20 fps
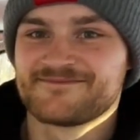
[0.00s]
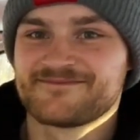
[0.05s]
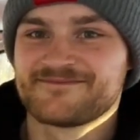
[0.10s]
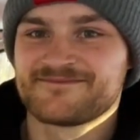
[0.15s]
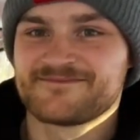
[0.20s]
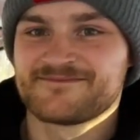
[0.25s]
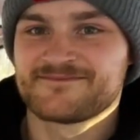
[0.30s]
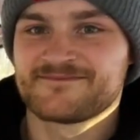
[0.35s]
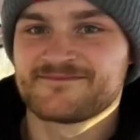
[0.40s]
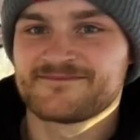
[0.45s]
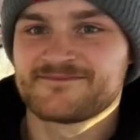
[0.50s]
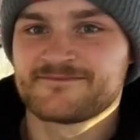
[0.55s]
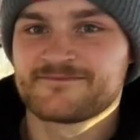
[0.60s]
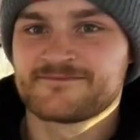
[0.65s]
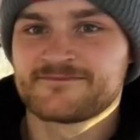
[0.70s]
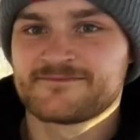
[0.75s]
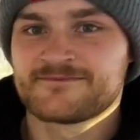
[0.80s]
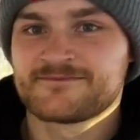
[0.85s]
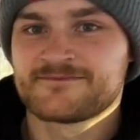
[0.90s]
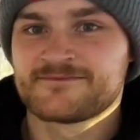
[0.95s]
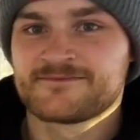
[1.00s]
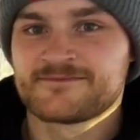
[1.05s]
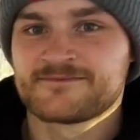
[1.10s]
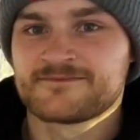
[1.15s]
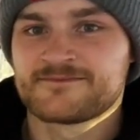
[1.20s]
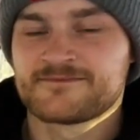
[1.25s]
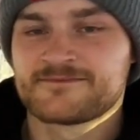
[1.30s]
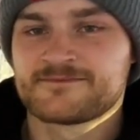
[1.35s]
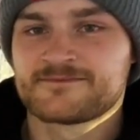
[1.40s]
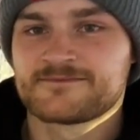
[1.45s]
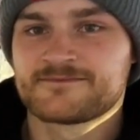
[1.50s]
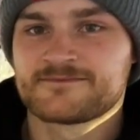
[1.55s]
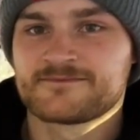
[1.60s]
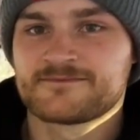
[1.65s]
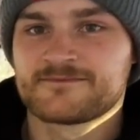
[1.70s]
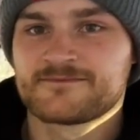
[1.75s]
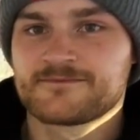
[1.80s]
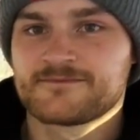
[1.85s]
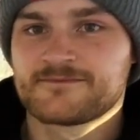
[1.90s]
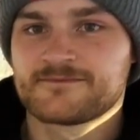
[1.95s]

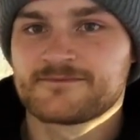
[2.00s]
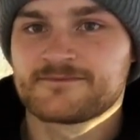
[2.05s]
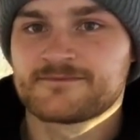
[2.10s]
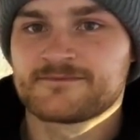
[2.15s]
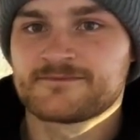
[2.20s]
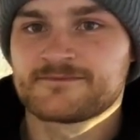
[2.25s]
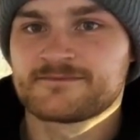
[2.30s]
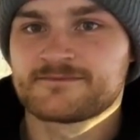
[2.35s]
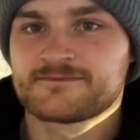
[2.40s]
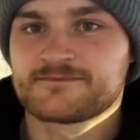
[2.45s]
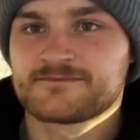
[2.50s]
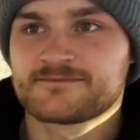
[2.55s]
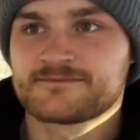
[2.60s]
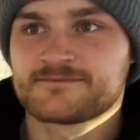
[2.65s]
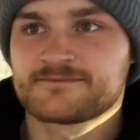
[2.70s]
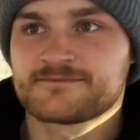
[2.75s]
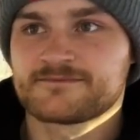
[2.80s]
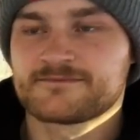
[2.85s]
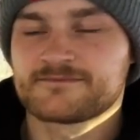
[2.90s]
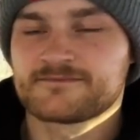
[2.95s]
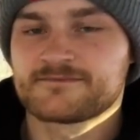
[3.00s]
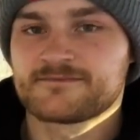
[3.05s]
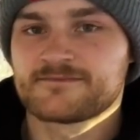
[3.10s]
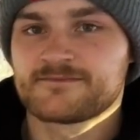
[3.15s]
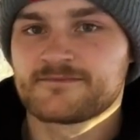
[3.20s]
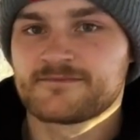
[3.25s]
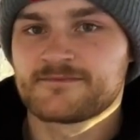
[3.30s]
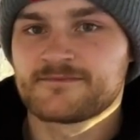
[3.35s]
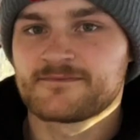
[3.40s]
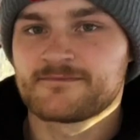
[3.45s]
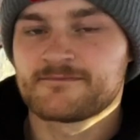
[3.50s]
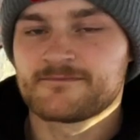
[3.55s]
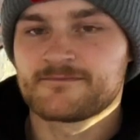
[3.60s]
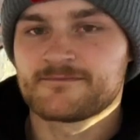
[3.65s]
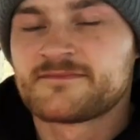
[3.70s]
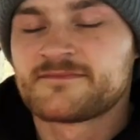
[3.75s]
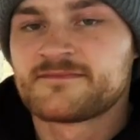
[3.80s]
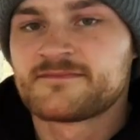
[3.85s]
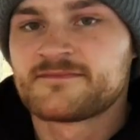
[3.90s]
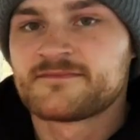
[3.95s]

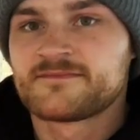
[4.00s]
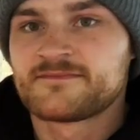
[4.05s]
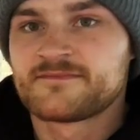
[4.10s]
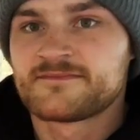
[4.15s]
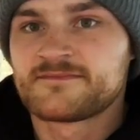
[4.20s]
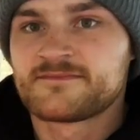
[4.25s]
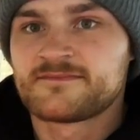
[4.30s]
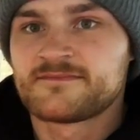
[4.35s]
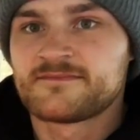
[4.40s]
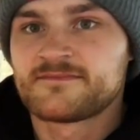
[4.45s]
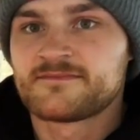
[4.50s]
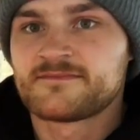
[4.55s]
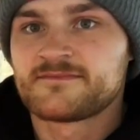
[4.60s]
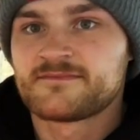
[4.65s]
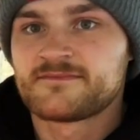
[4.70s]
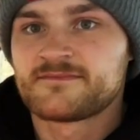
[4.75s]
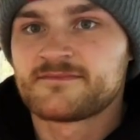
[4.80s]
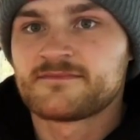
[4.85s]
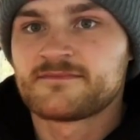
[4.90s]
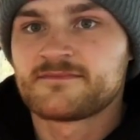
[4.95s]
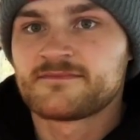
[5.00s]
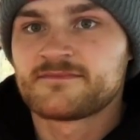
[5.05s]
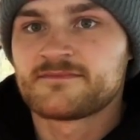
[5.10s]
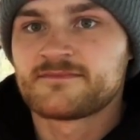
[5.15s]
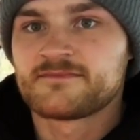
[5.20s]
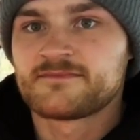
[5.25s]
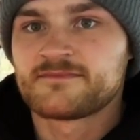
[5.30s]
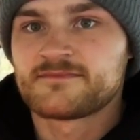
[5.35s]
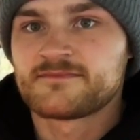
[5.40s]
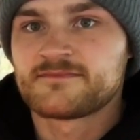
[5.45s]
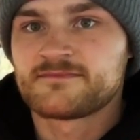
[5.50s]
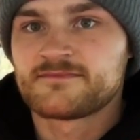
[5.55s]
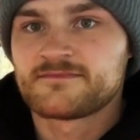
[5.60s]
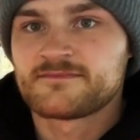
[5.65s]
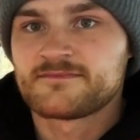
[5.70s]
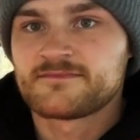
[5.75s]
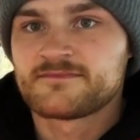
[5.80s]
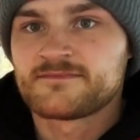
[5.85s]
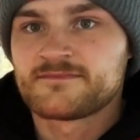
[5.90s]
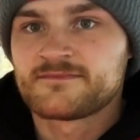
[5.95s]

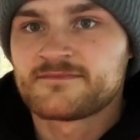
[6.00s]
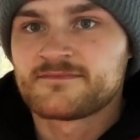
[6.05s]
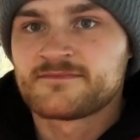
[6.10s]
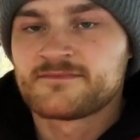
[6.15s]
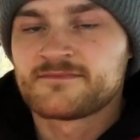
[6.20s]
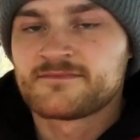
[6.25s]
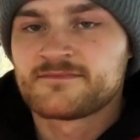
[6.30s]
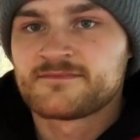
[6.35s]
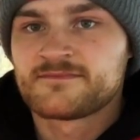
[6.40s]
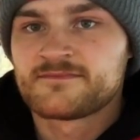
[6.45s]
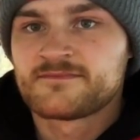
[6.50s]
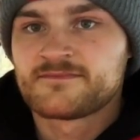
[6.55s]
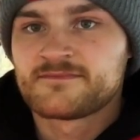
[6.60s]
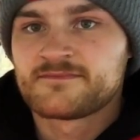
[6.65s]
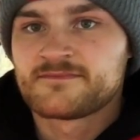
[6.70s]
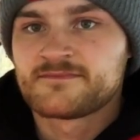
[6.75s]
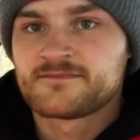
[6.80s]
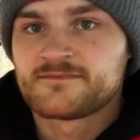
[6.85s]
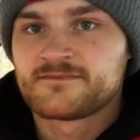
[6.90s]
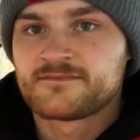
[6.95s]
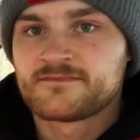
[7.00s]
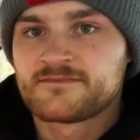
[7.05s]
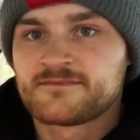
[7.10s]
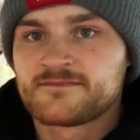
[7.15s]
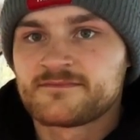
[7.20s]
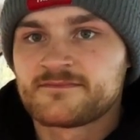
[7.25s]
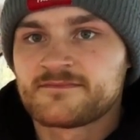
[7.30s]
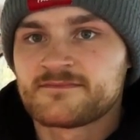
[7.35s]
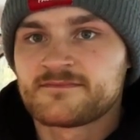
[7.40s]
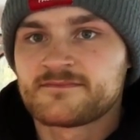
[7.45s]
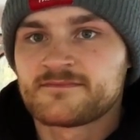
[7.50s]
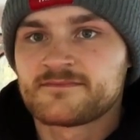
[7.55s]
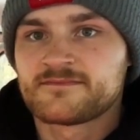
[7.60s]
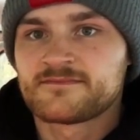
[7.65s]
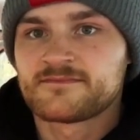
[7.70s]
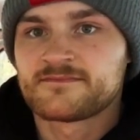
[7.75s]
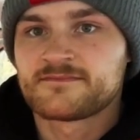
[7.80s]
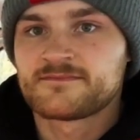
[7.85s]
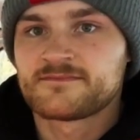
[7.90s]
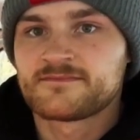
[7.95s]
No words are spoken by the person on screen.